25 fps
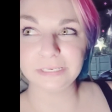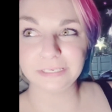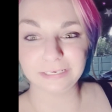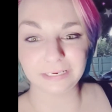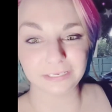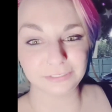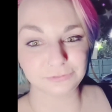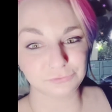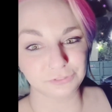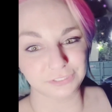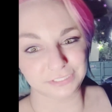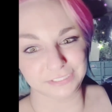an
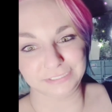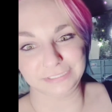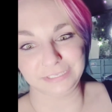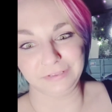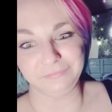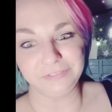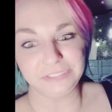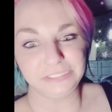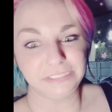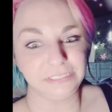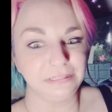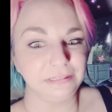extra
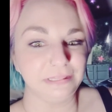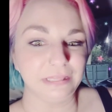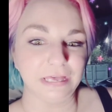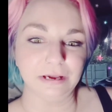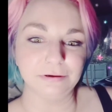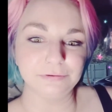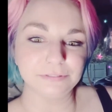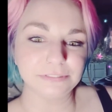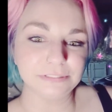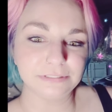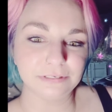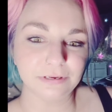
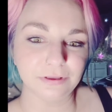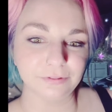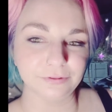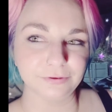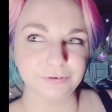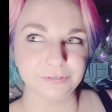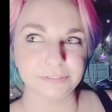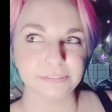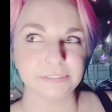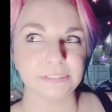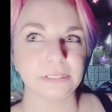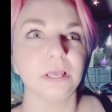
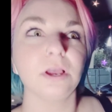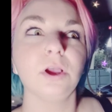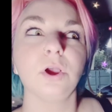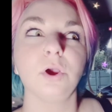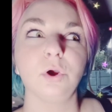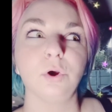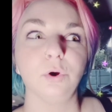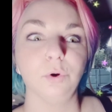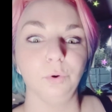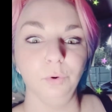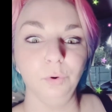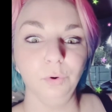$17,000,
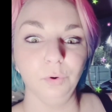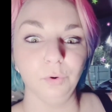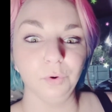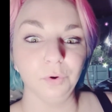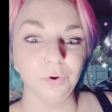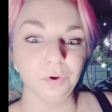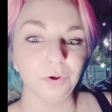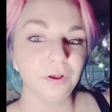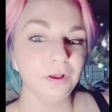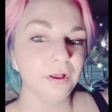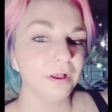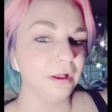
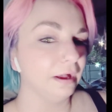cool.